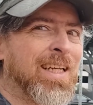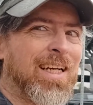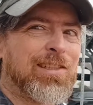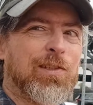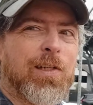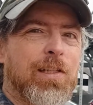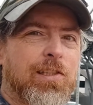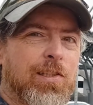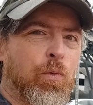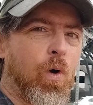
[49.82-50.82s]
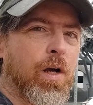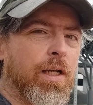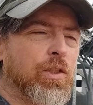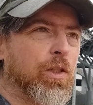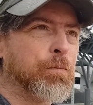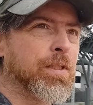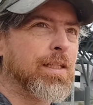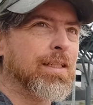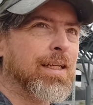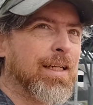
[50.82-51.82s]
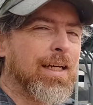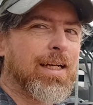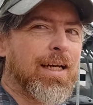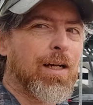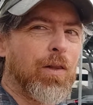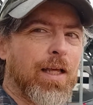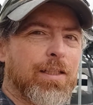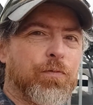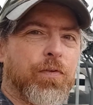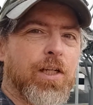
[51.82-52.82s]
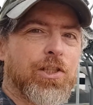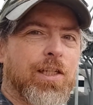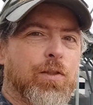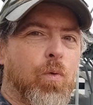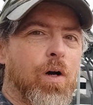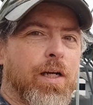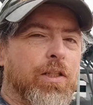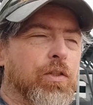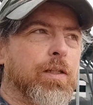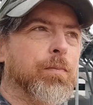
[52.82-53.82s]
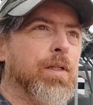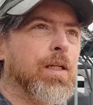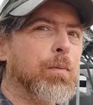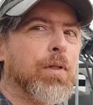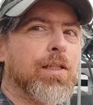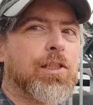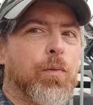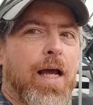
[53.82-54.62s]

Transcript: started this as walking trips, and I kind of like to finish it as a walking trip. But let's see what